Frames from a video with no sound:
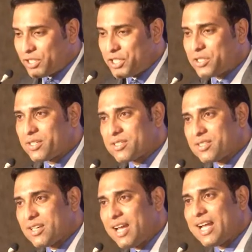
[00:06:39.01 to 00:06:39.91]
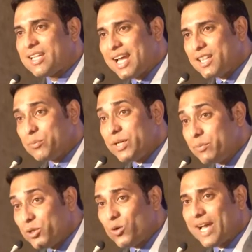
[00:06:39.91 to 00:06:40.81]
teachers and the
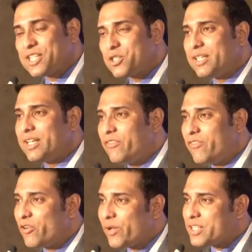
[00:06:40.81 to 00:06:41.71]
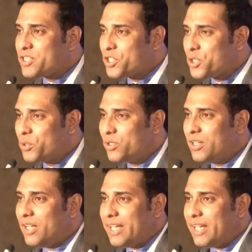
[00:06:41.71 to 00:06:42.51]
people who actually influence you